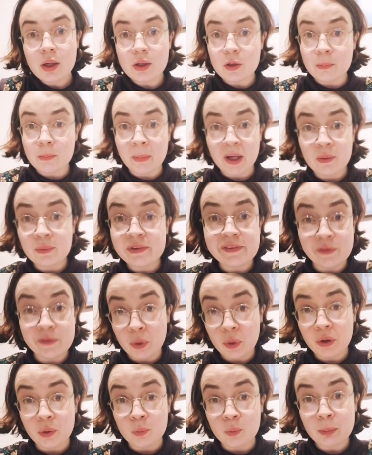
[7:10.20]
You might also
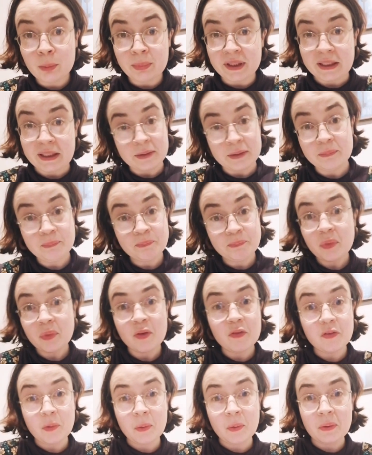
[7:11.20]
want a rubber
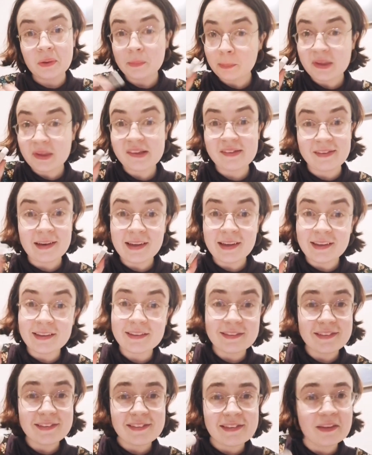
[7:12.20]
for
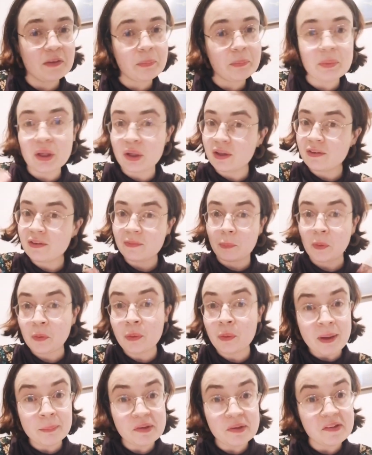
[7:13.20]
mistakes, because we all
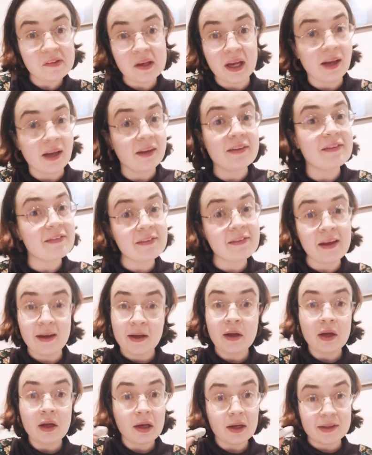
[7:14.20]
make mistakes.
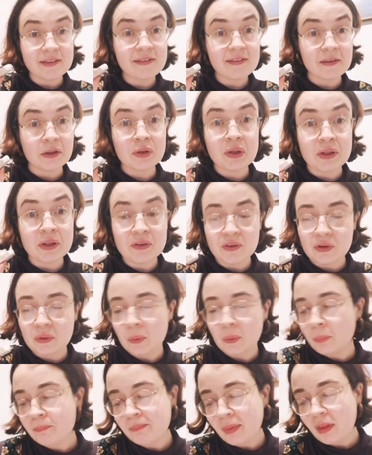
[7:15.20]
I certainly
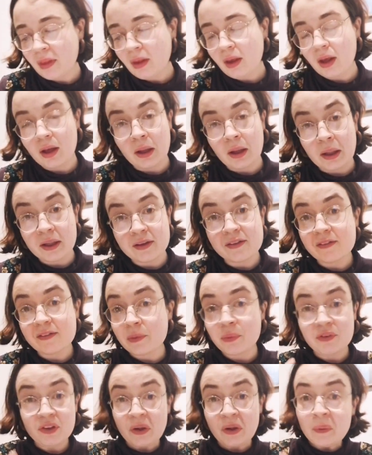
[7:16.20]
do. So
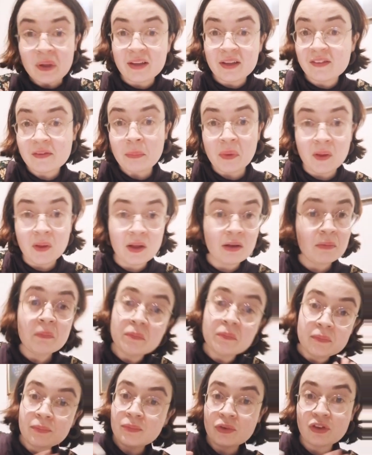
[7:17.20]
if you don't like something,
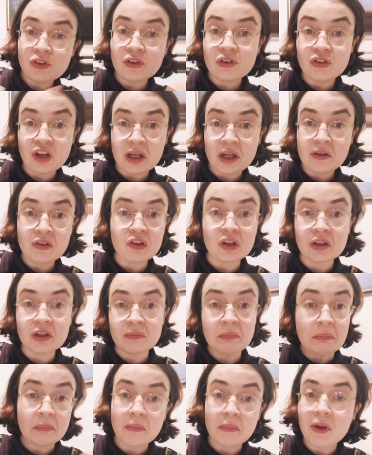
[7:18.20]
just change
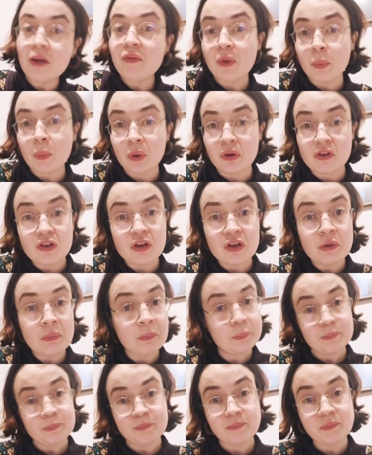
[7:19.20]
it if you want to.
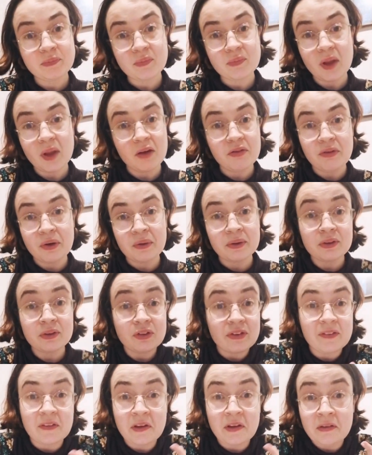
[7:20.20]
If not,
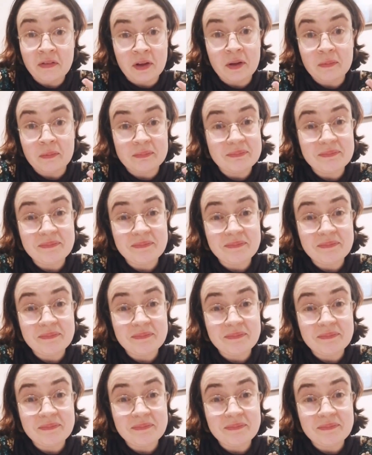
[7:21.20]
just leave it.